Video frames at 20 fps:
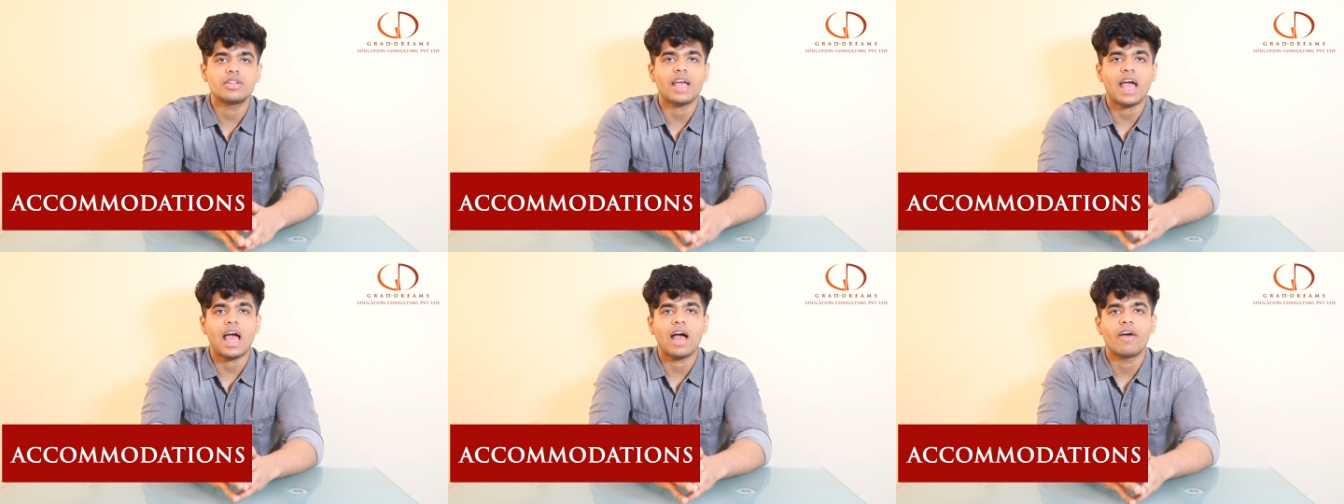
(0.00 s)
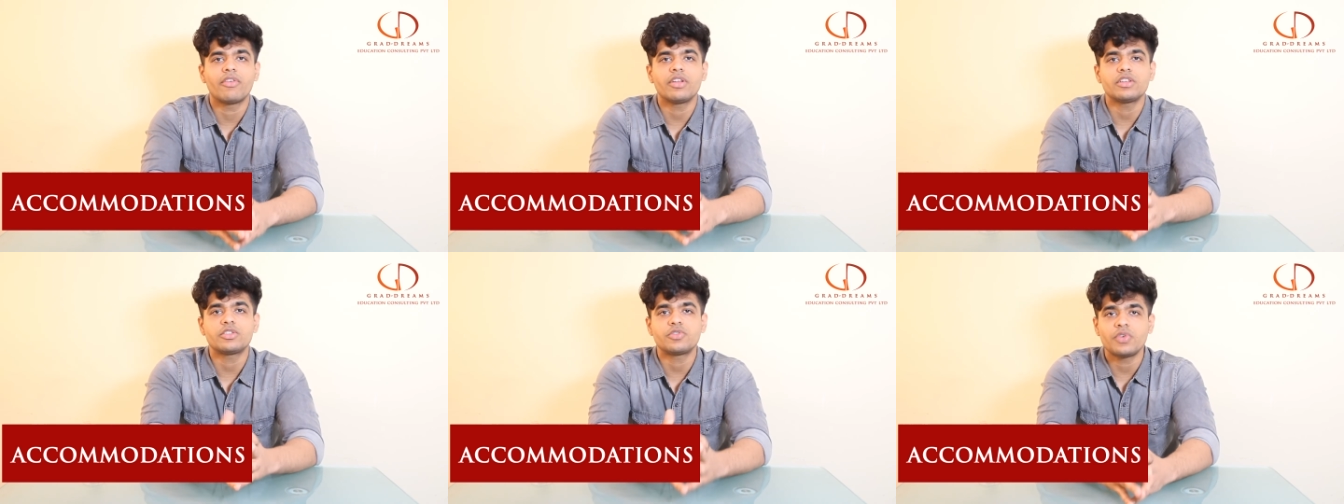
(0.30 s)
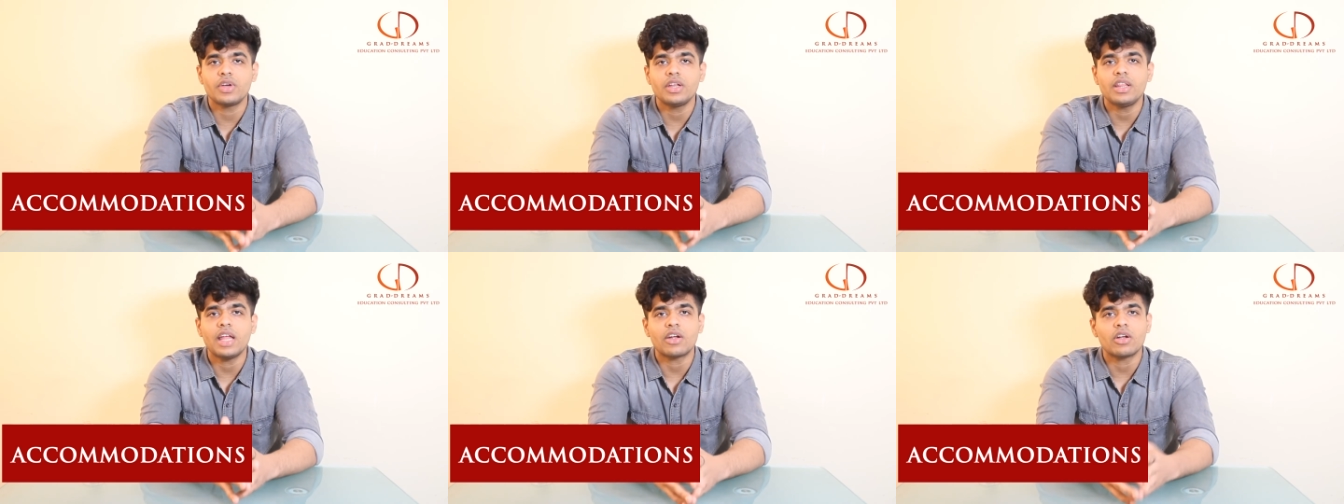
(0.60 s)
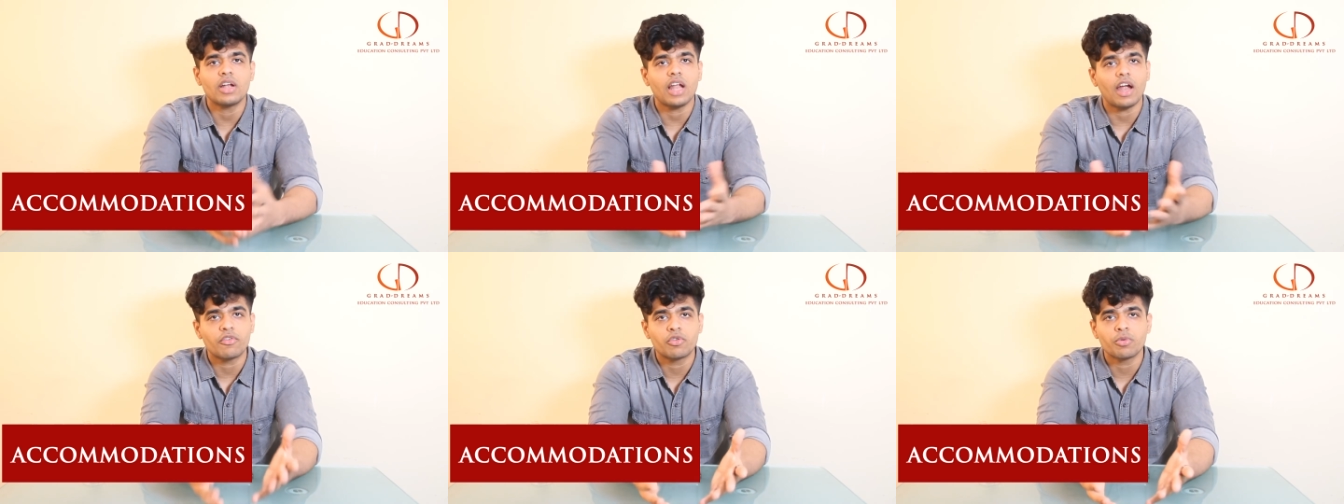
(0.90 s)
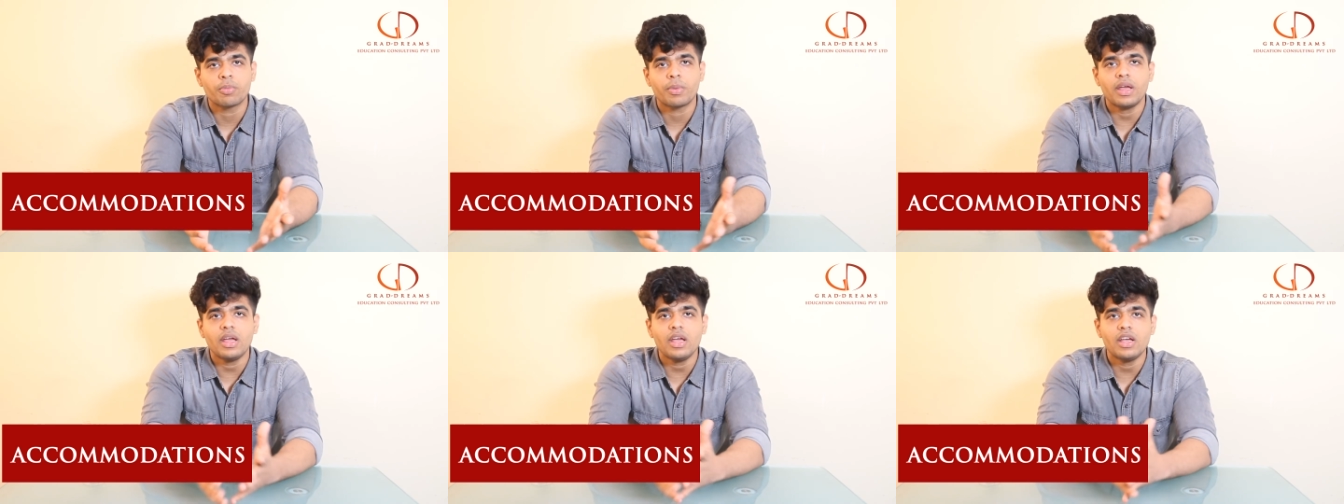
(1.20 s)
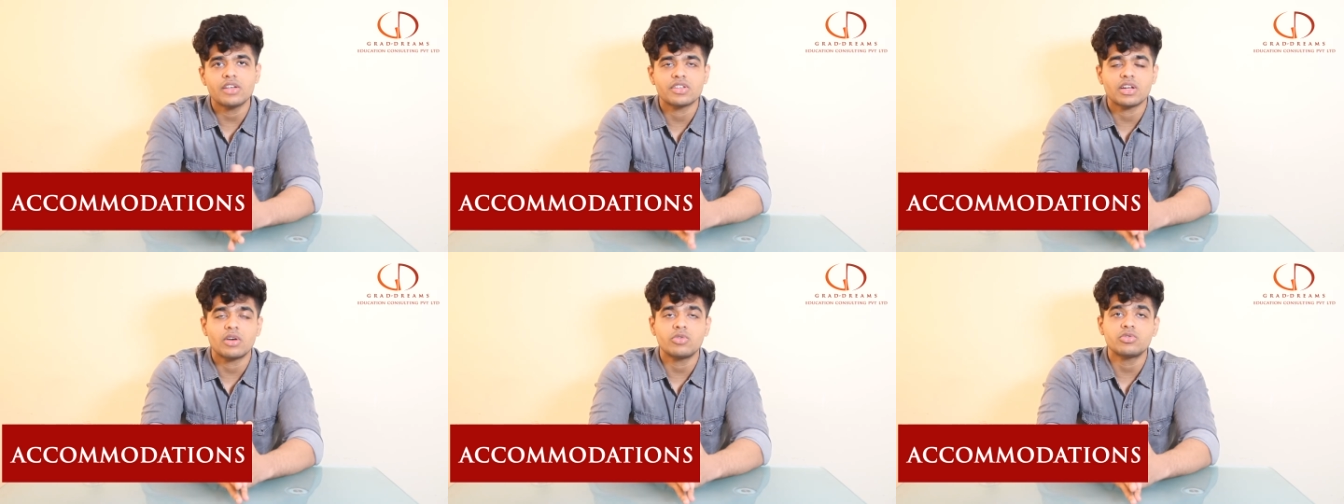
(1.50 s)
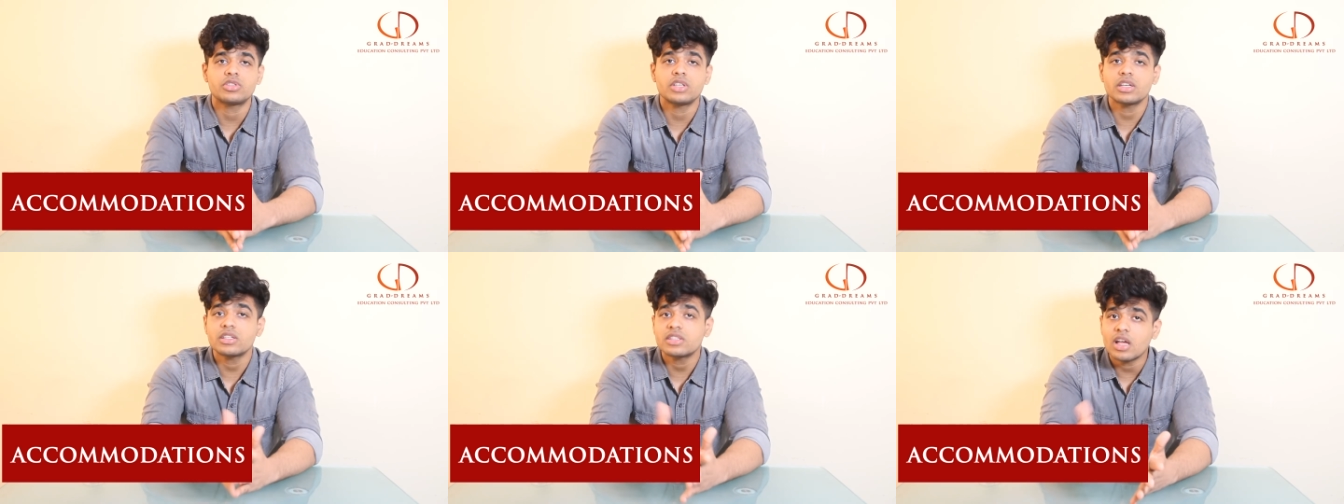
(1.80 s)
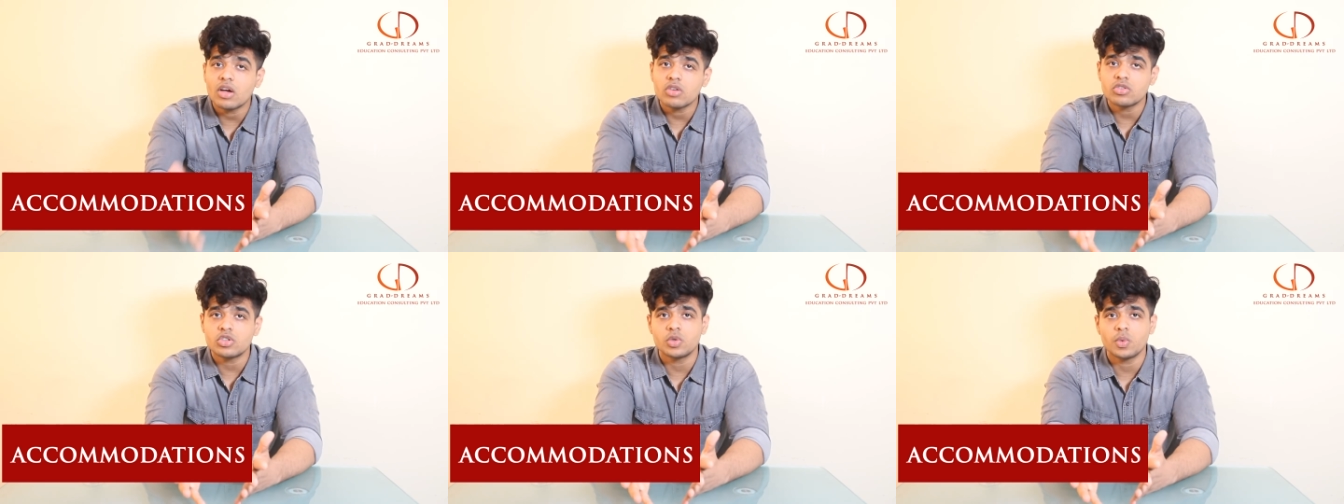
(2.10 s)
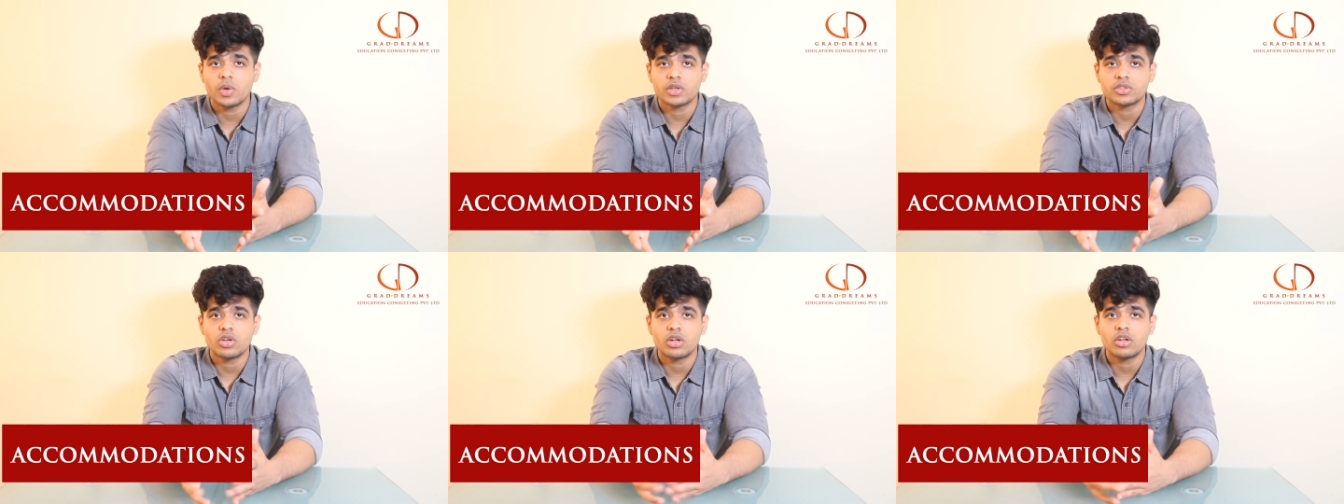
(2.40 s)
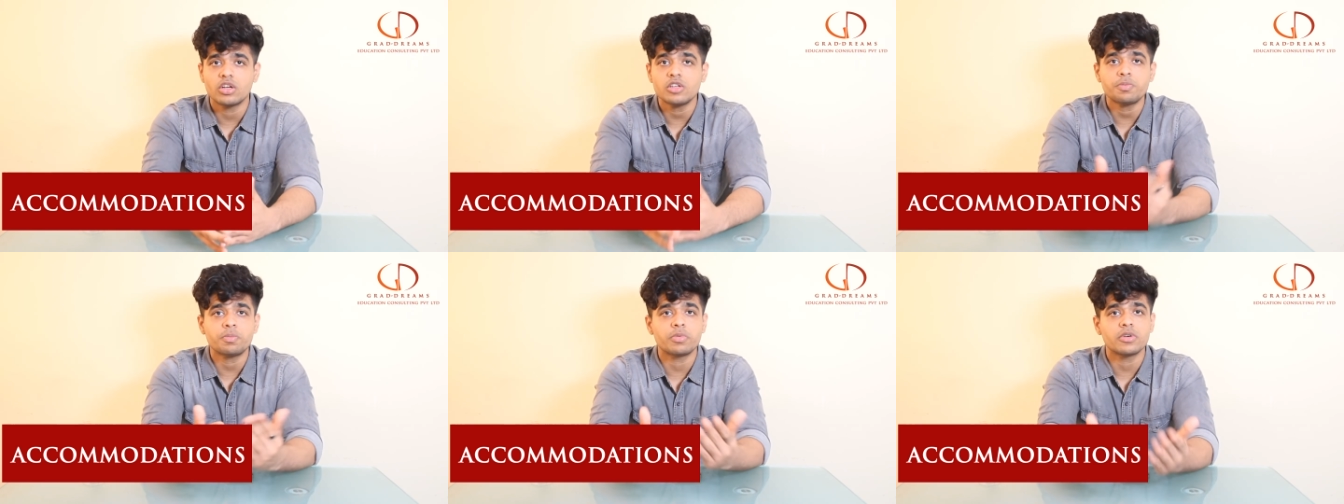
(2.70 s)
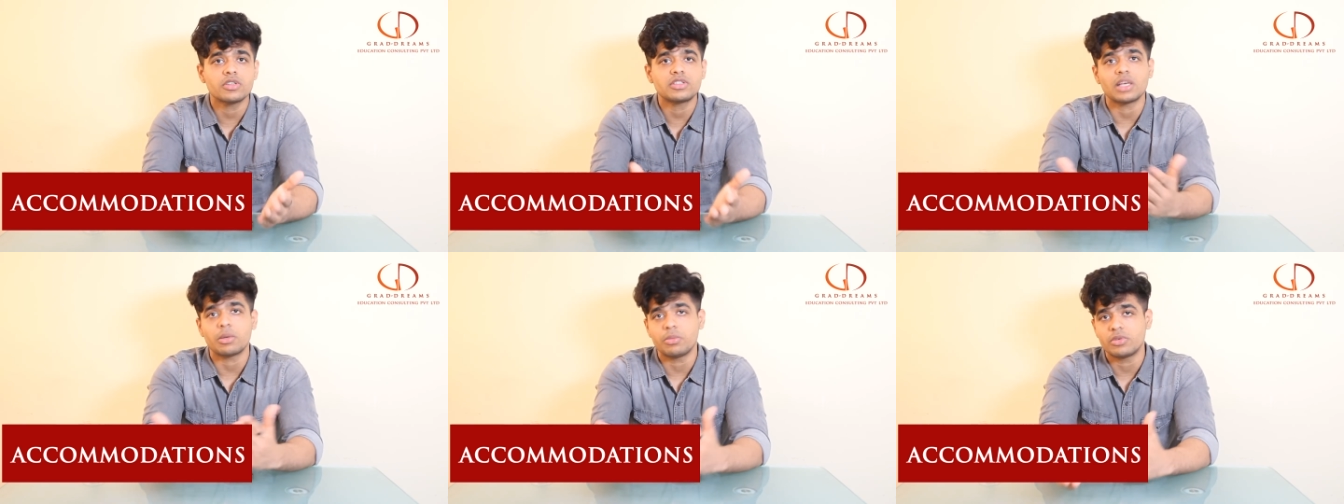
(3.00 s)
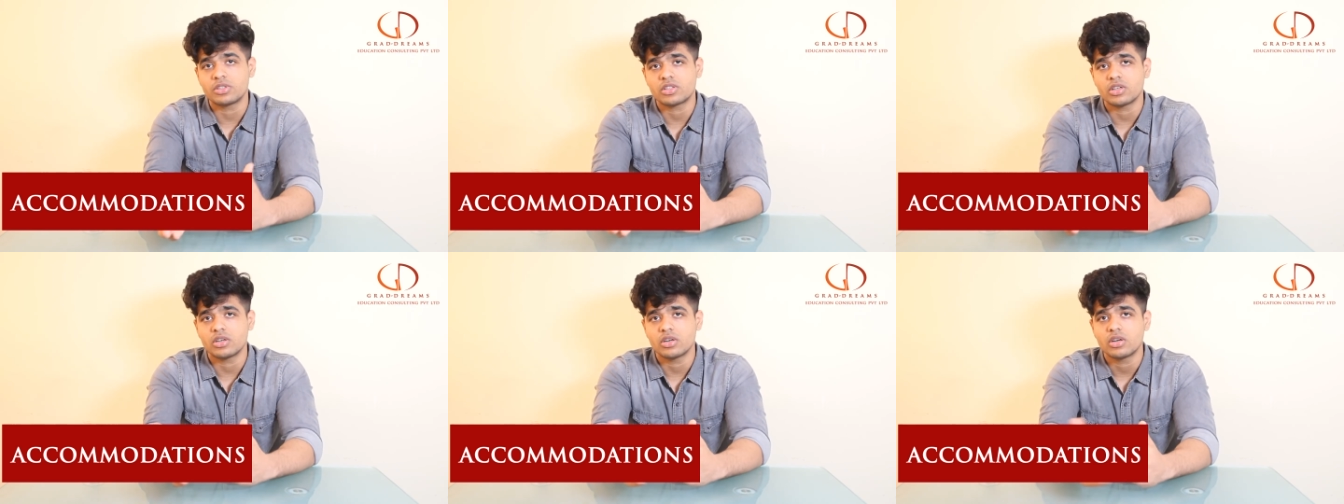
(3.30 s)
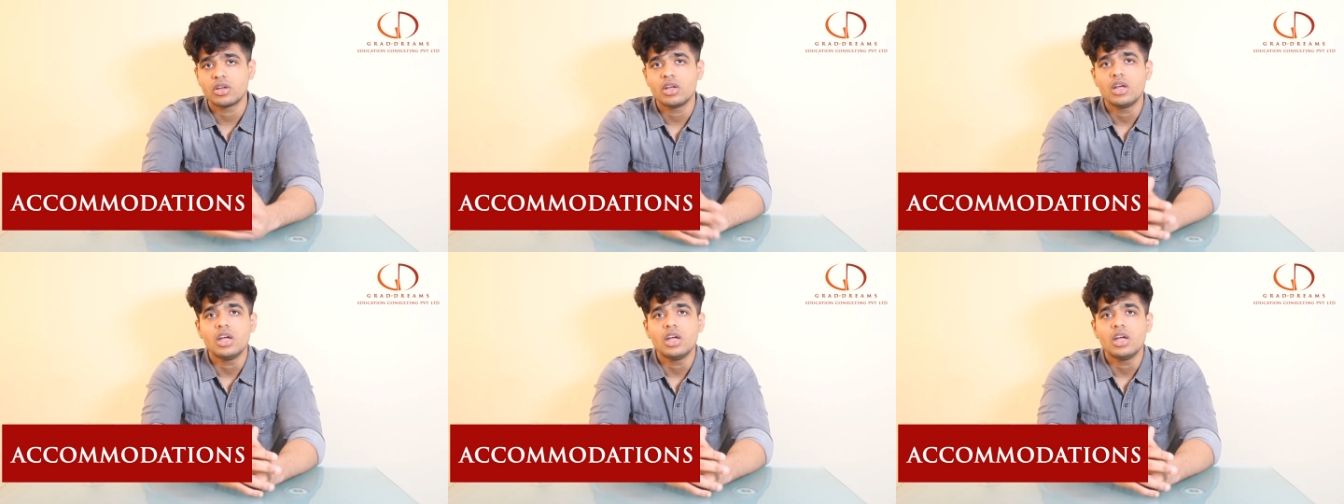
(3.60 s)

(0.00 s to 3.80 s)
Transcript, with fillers: the average fee that you'll have to pay is around 6,000 US dollars per semester.